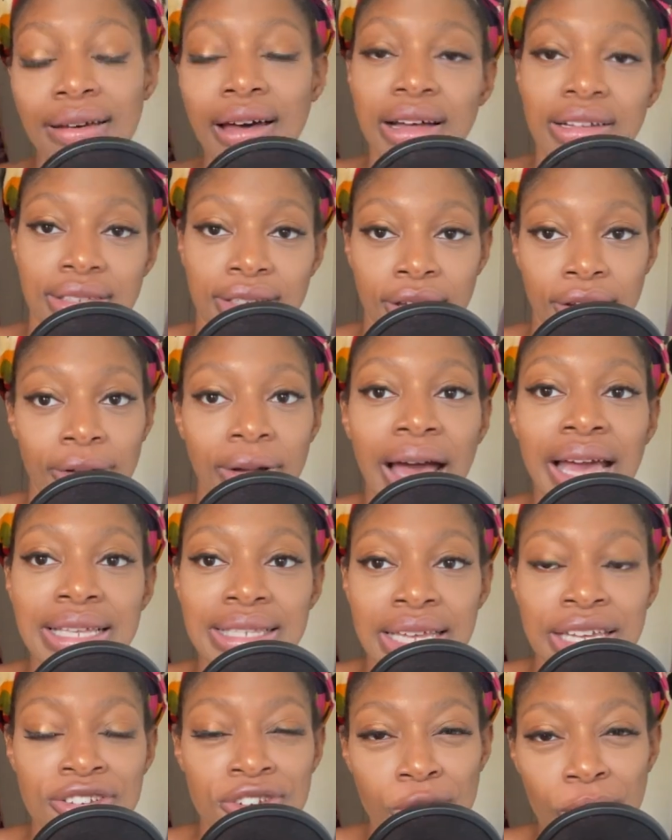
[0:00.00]
Also, I say
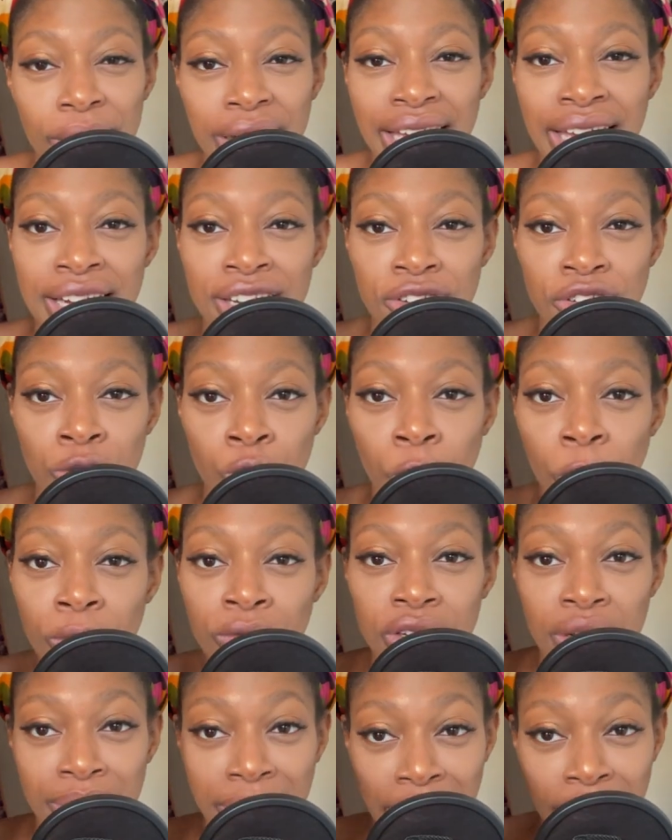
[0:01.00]
no one can, quote,
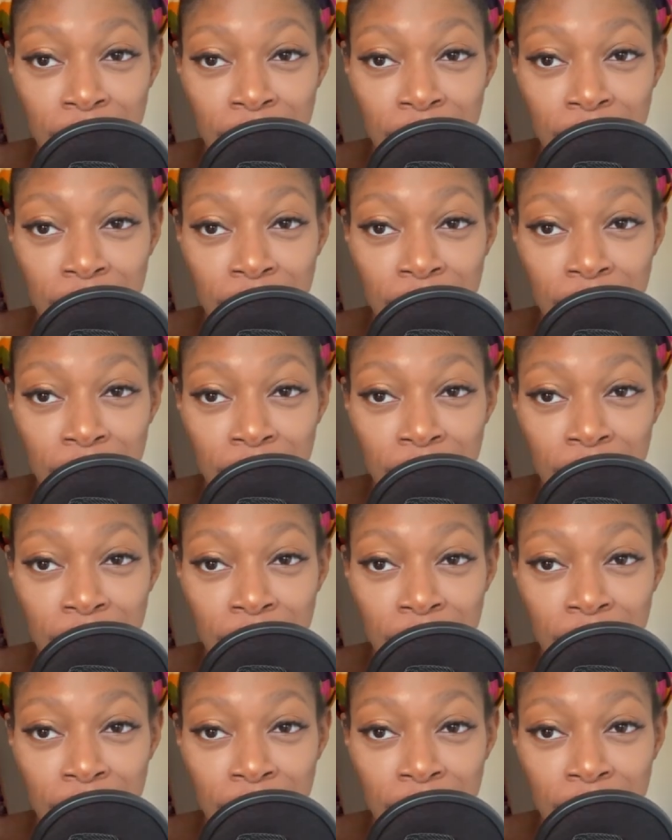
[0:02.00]
demand